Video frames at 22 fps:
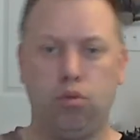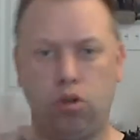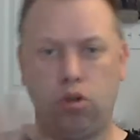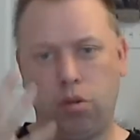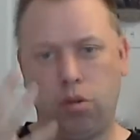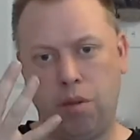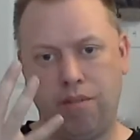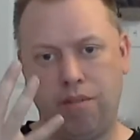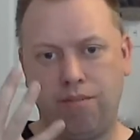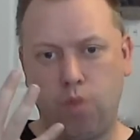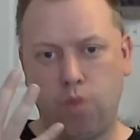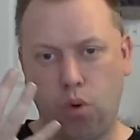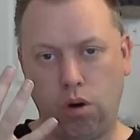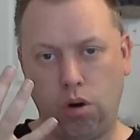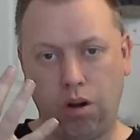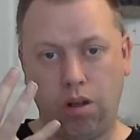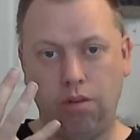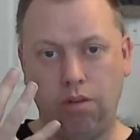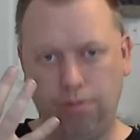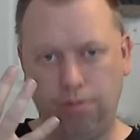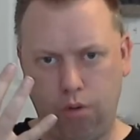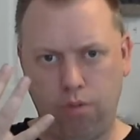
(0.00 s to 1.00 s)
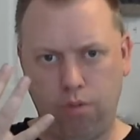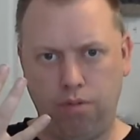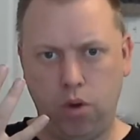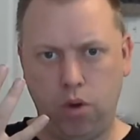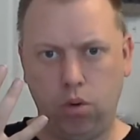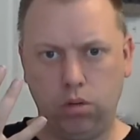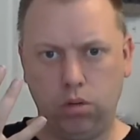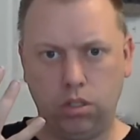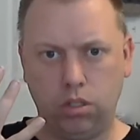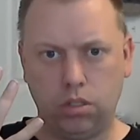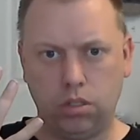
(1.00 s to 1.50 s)
we're talking about four
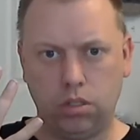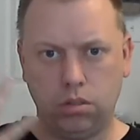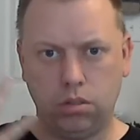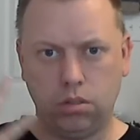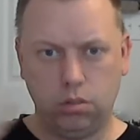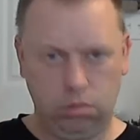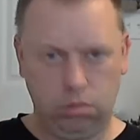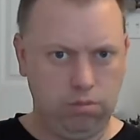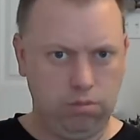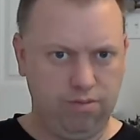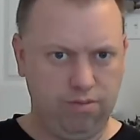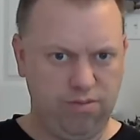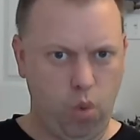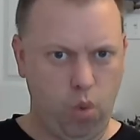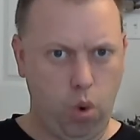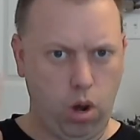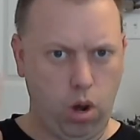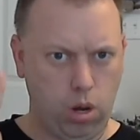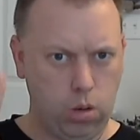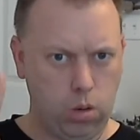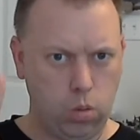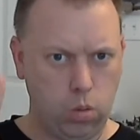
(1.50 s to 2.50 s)
folks. 4.